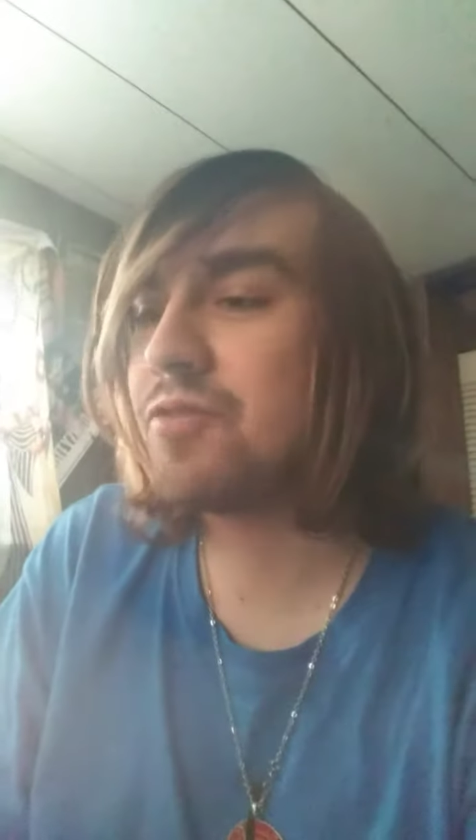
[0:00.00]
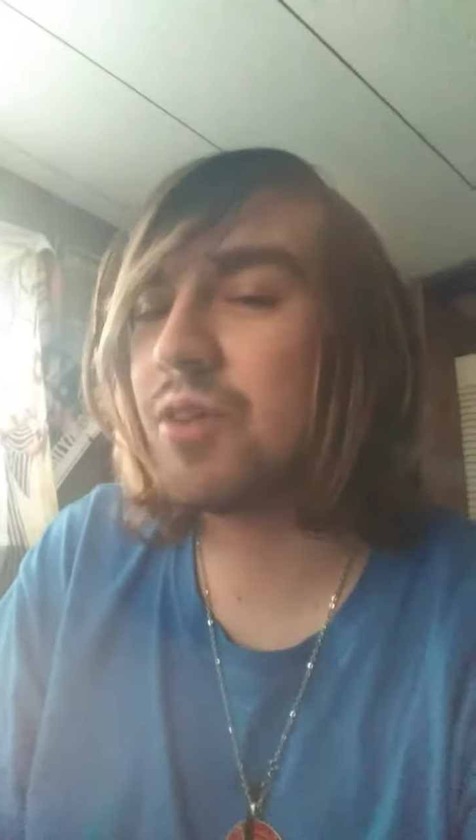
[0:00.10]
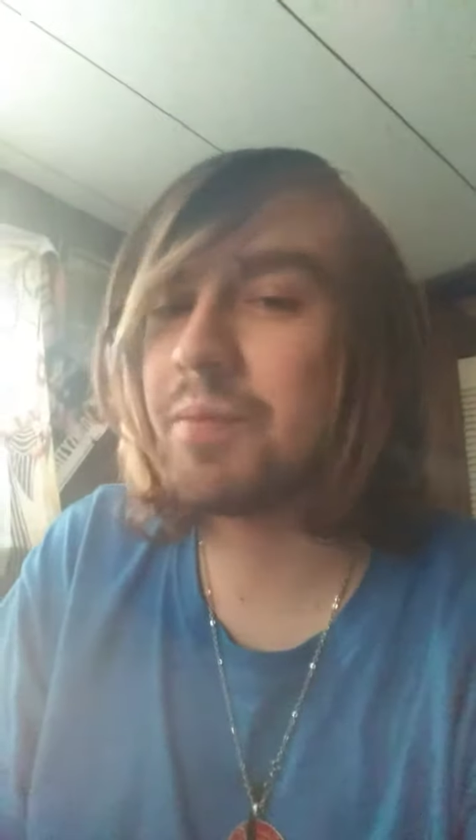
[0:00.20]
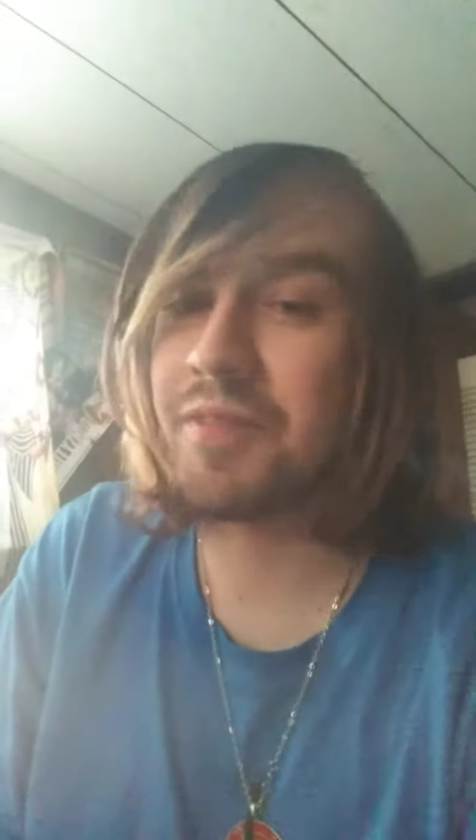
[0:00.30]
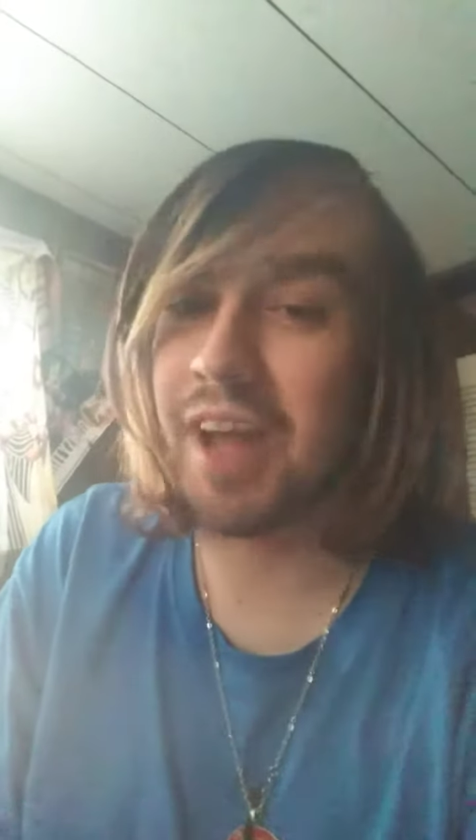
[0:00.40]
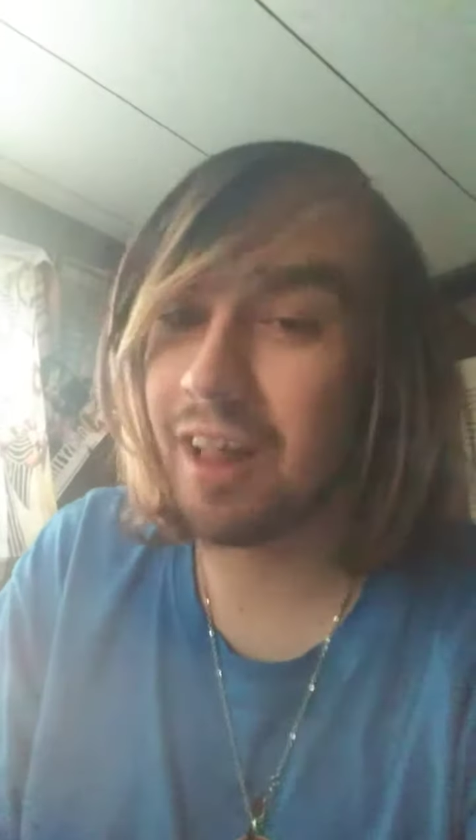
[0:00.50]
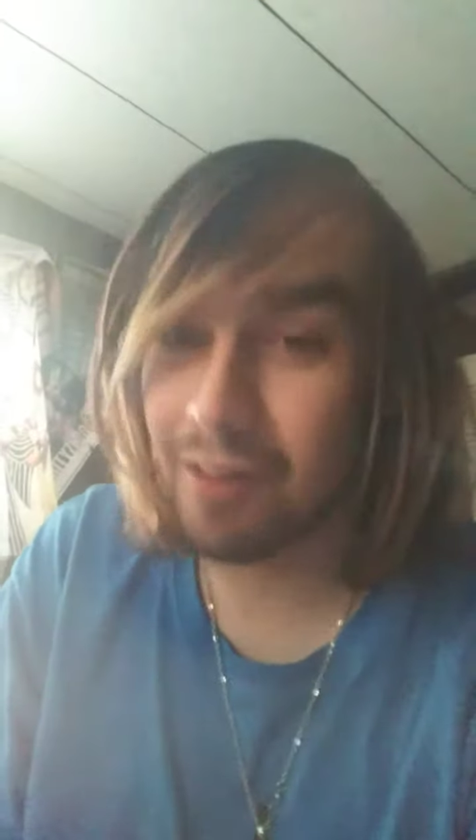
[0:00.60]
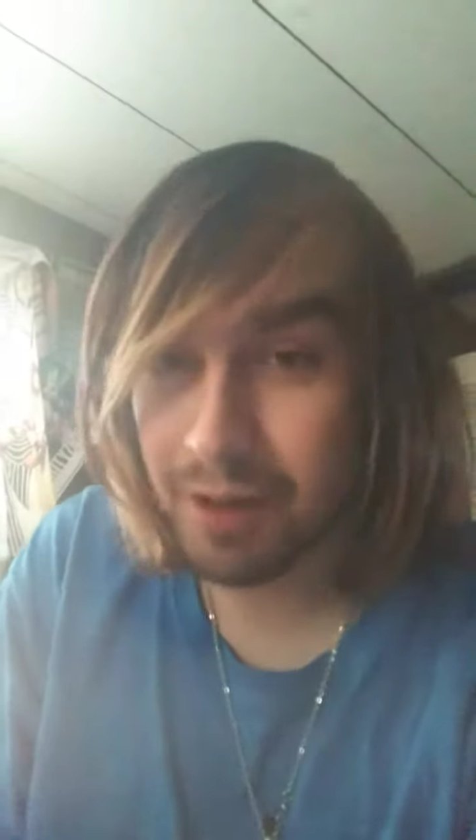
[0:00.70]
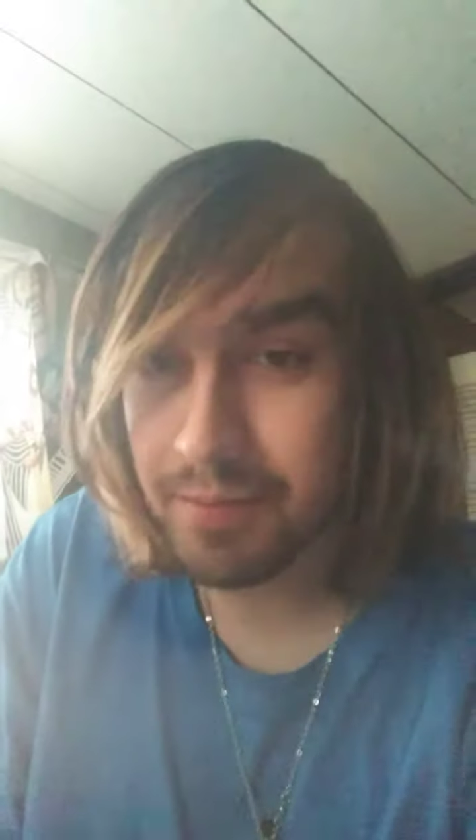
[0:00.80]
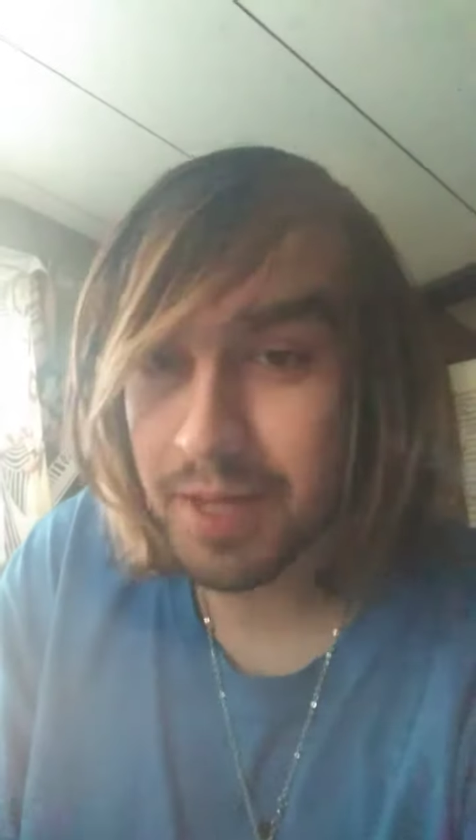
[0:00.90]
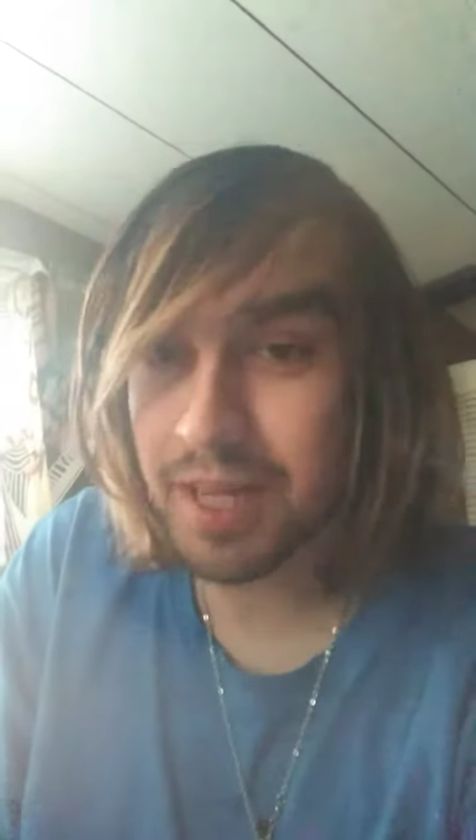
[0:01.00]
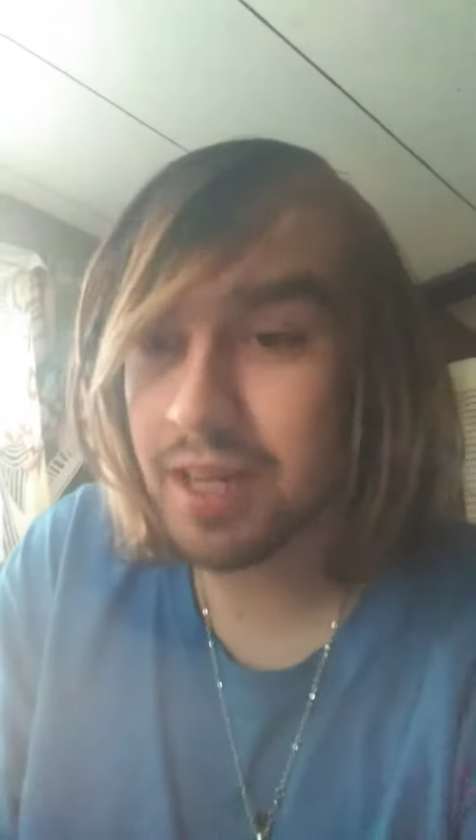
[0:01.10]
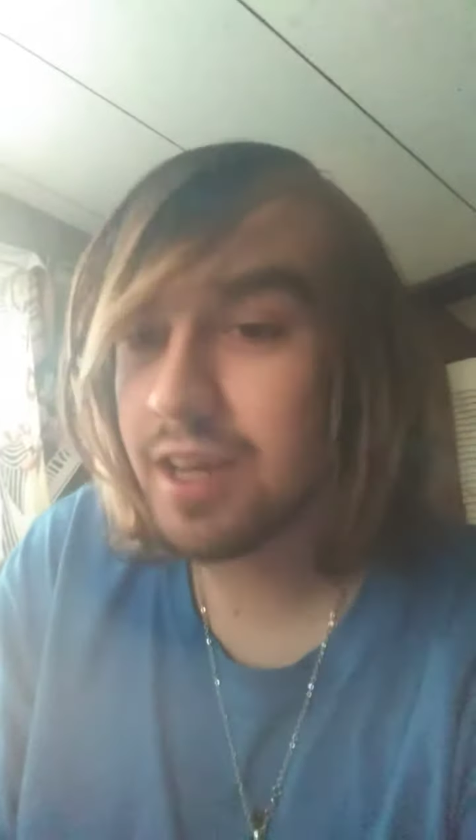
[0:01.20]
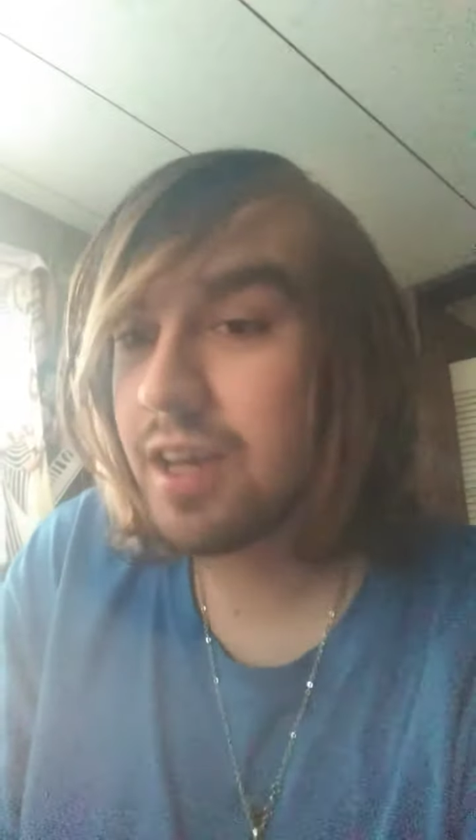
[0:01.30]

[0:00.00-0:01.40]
form of alchemy.